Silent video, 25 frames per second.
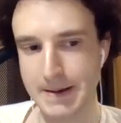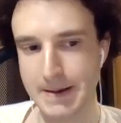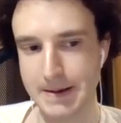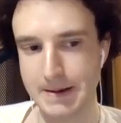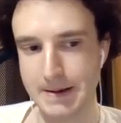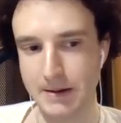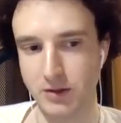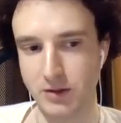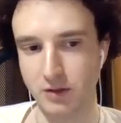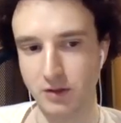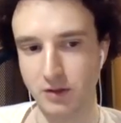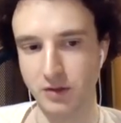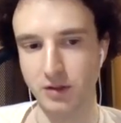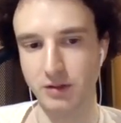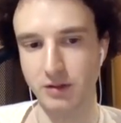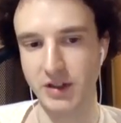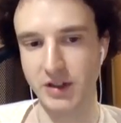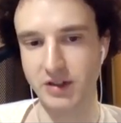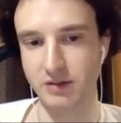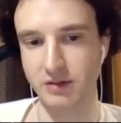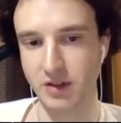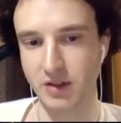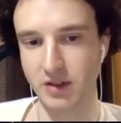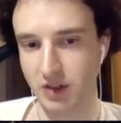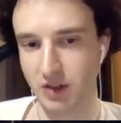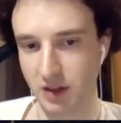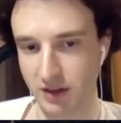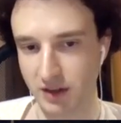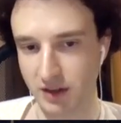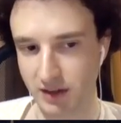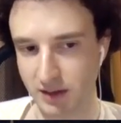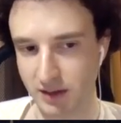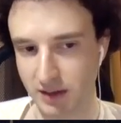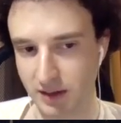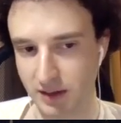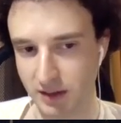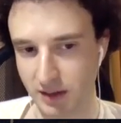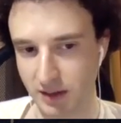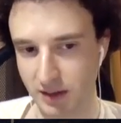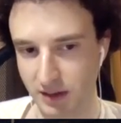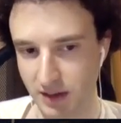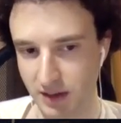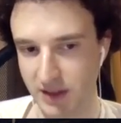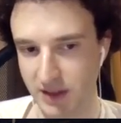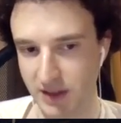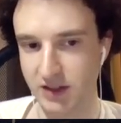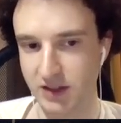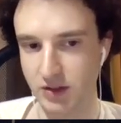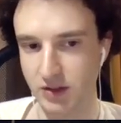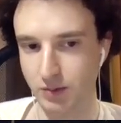So for the rest of this talk,
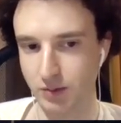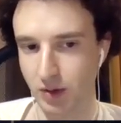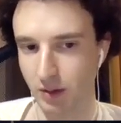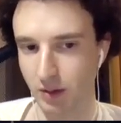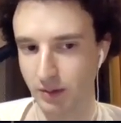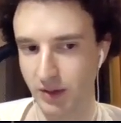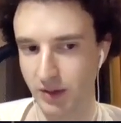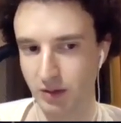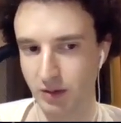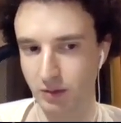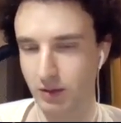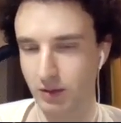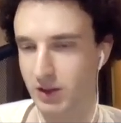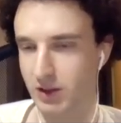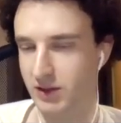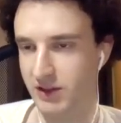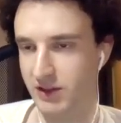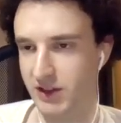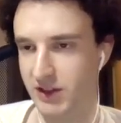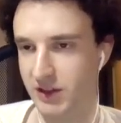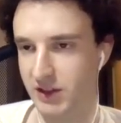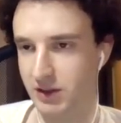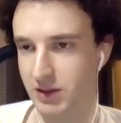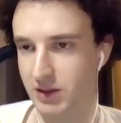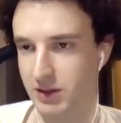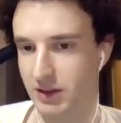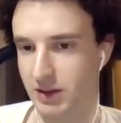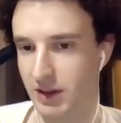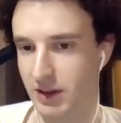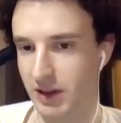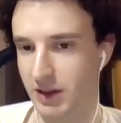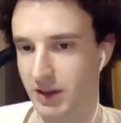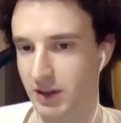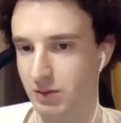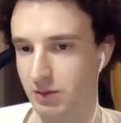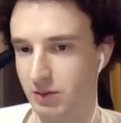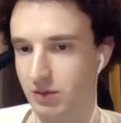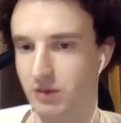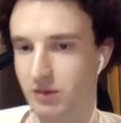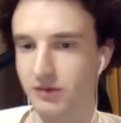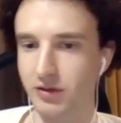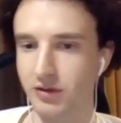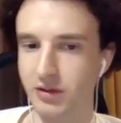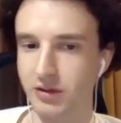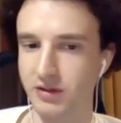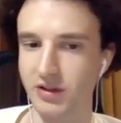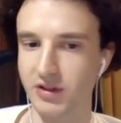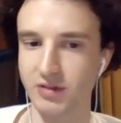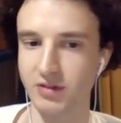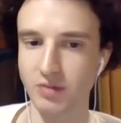this is the problem that we will consider, and I will
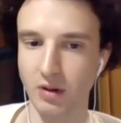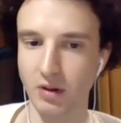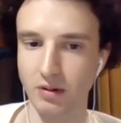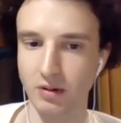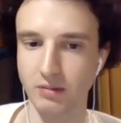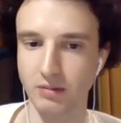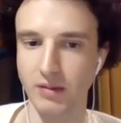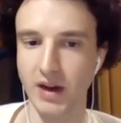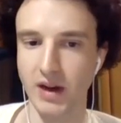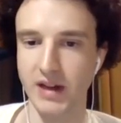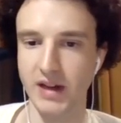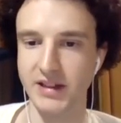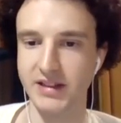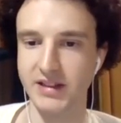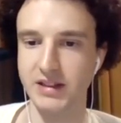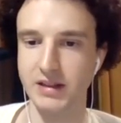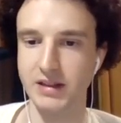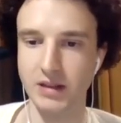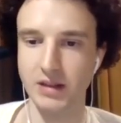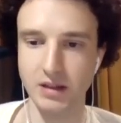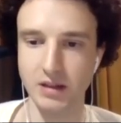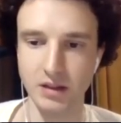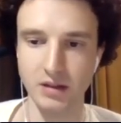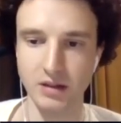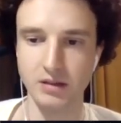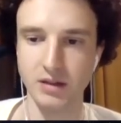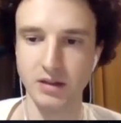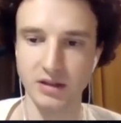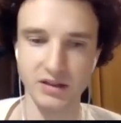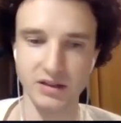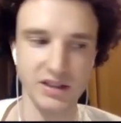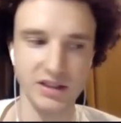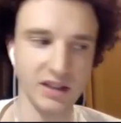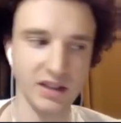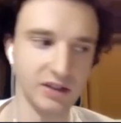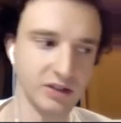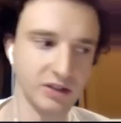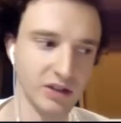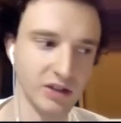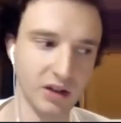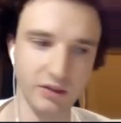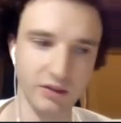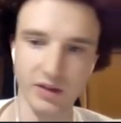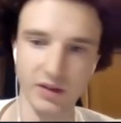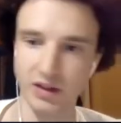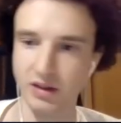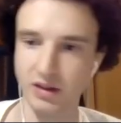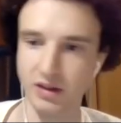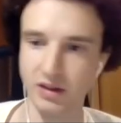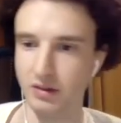refer to this problem as the consensus
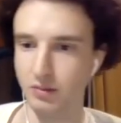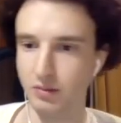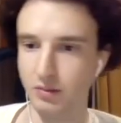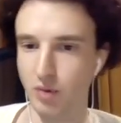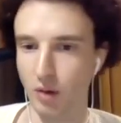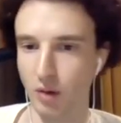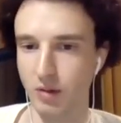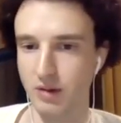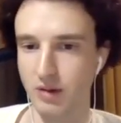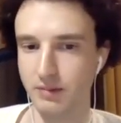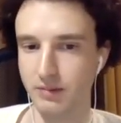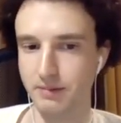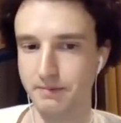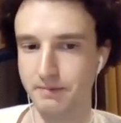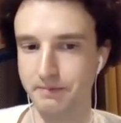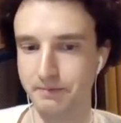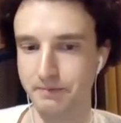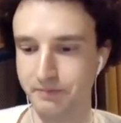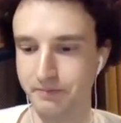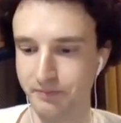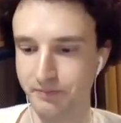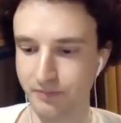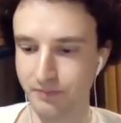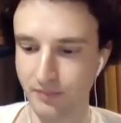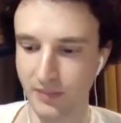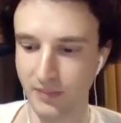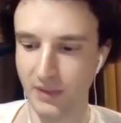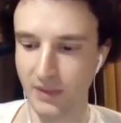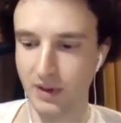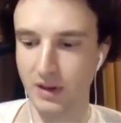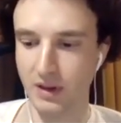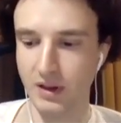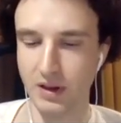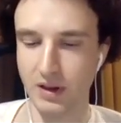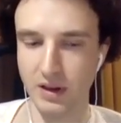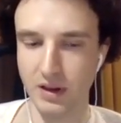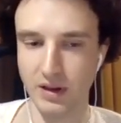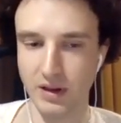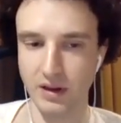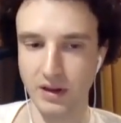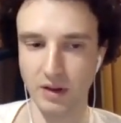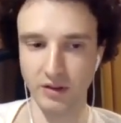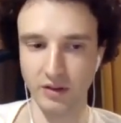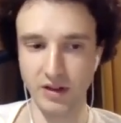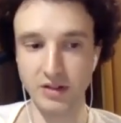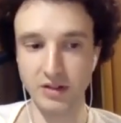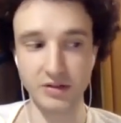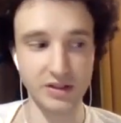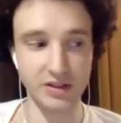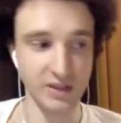halving problem. Now,
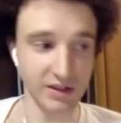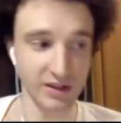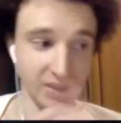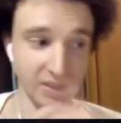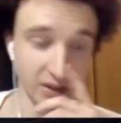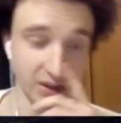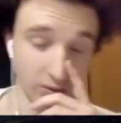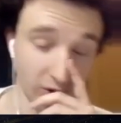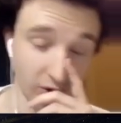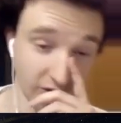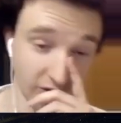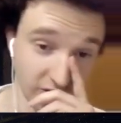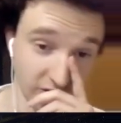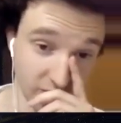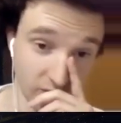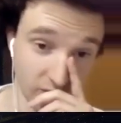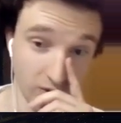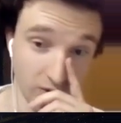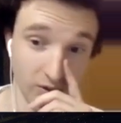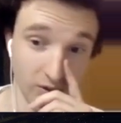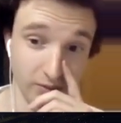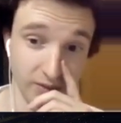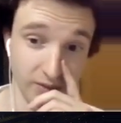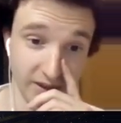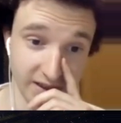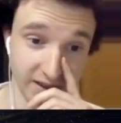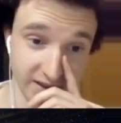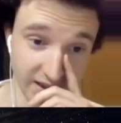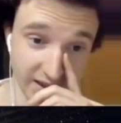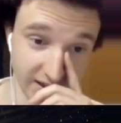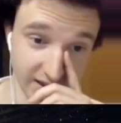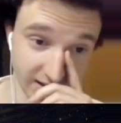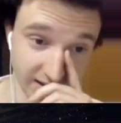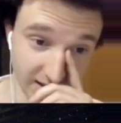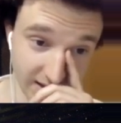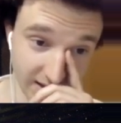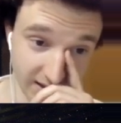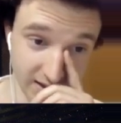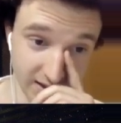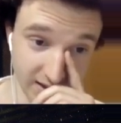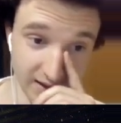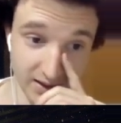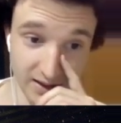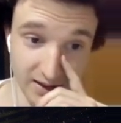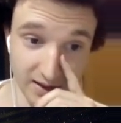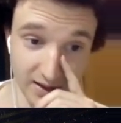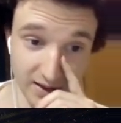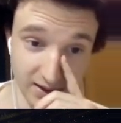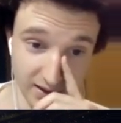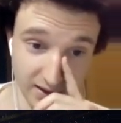the interesting thing about this problem is that
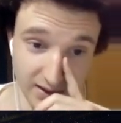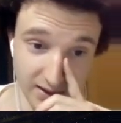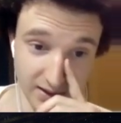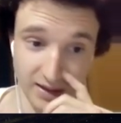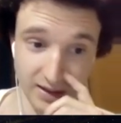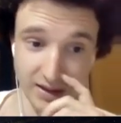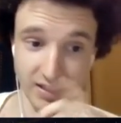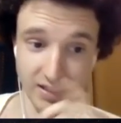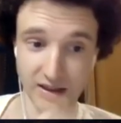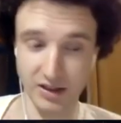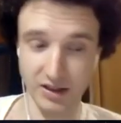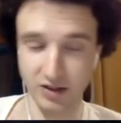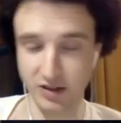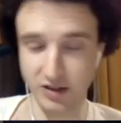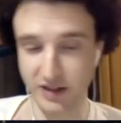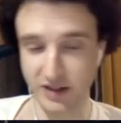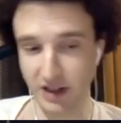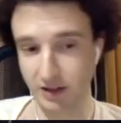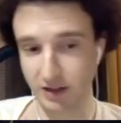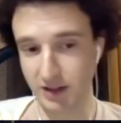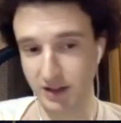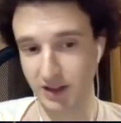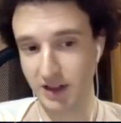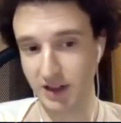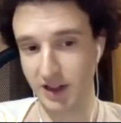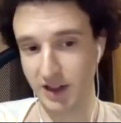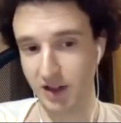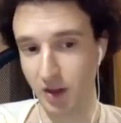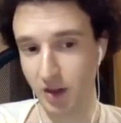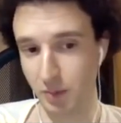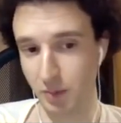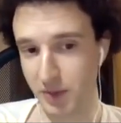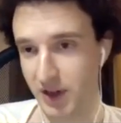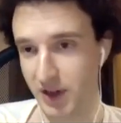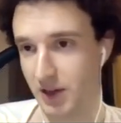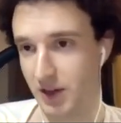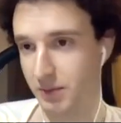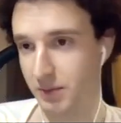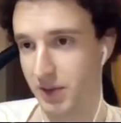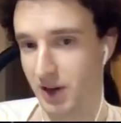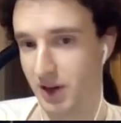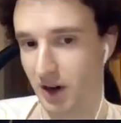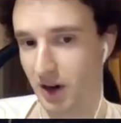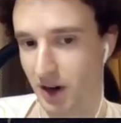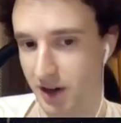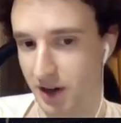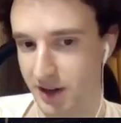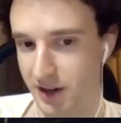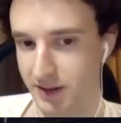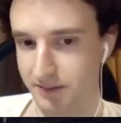it turns out that it cannot be NP
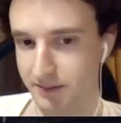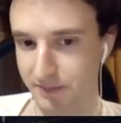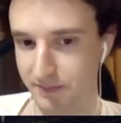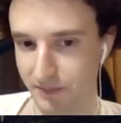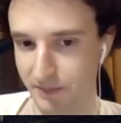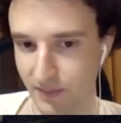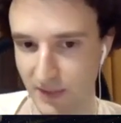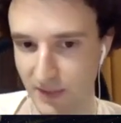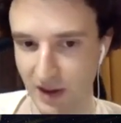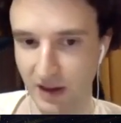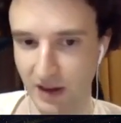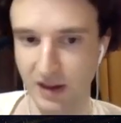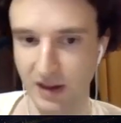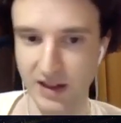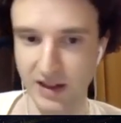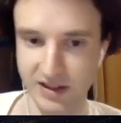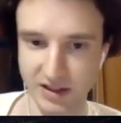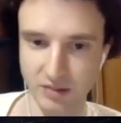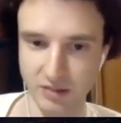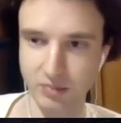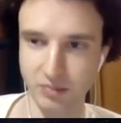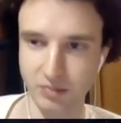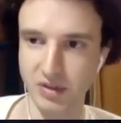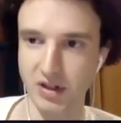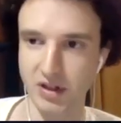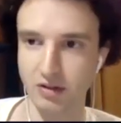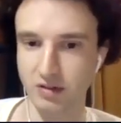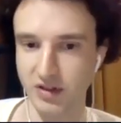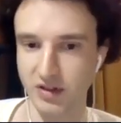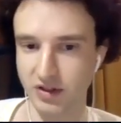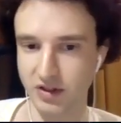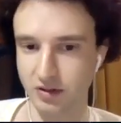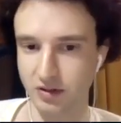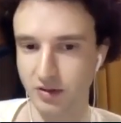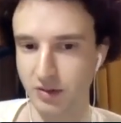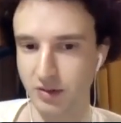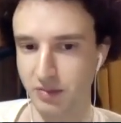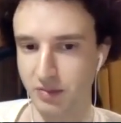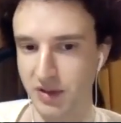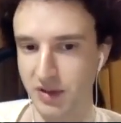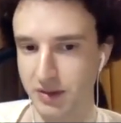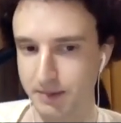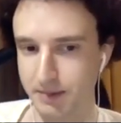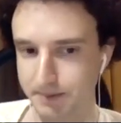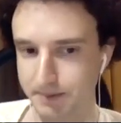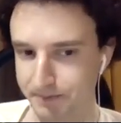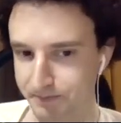hard unless NP equals co-NP.